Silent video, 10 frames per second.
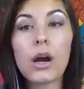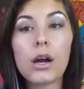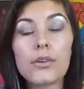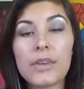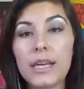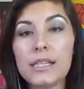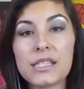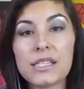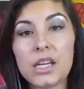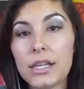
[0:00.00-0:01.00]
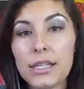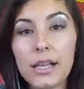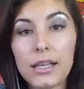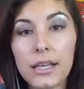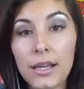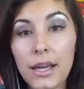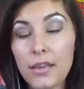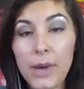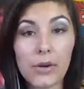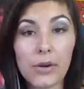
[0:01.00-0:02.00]
the kids started yelling in the
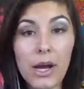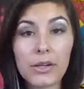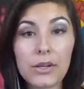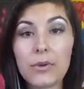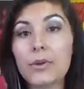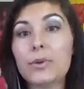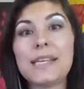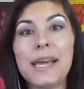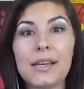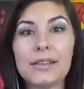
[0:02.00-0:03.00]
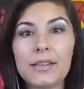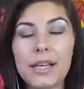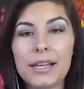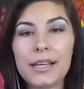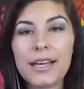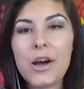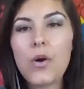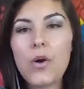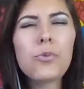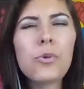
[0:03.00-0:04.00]
background and we went to handle it. Or whatever the case may
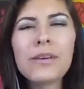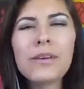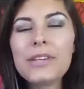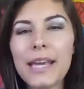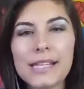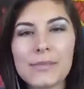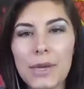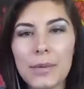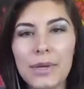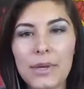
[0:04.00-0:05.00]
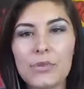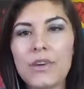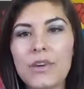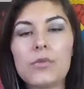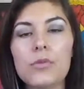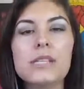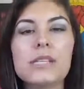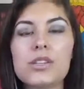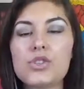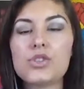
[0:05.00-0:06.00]
be. You've got to
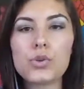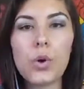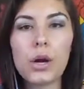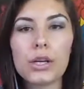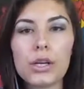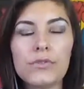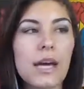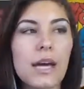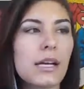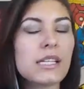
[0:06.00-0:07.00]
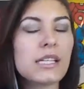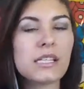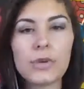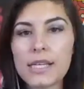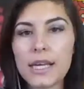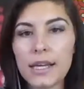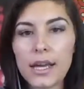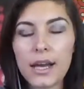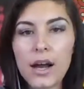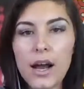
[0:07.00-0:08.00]
run to the store. You've got a customer to take care of.
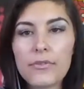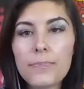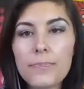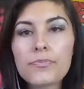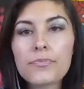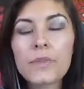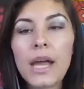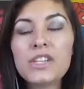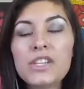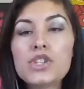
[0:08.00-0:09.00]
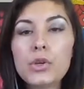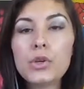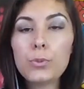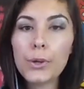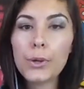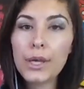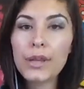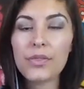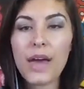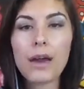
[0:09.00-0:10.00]
And so you put
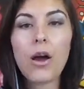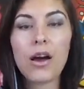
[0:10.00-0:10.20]
that